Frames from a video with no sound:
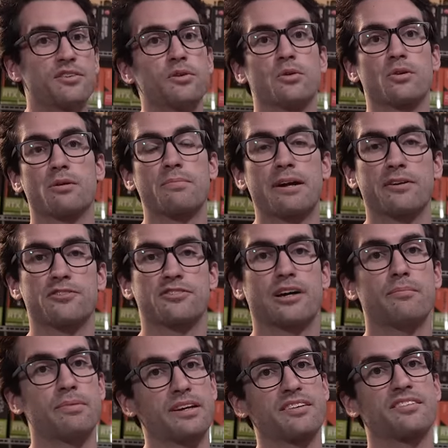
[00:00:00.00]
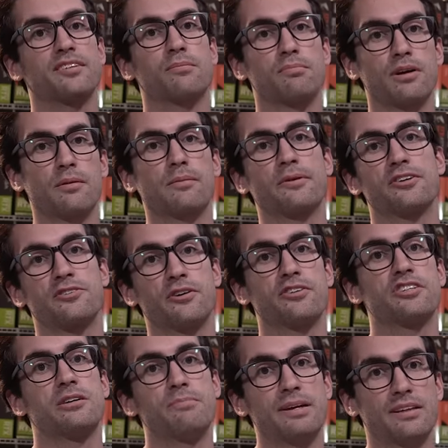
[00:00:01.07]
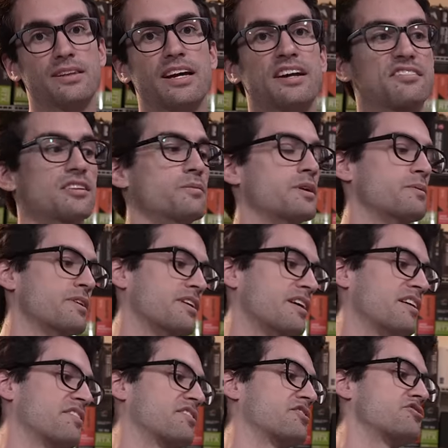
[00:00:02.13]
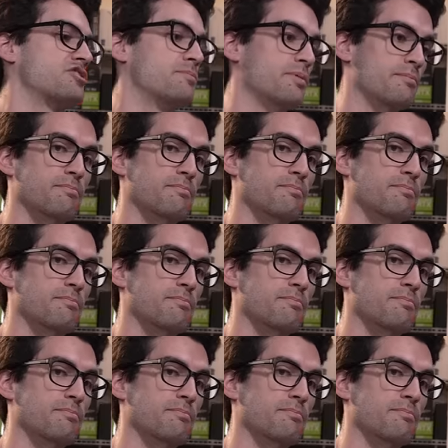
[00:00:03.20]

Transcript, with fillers: to a repair shop because they'll probably charge you a bit less than what it would cost to ship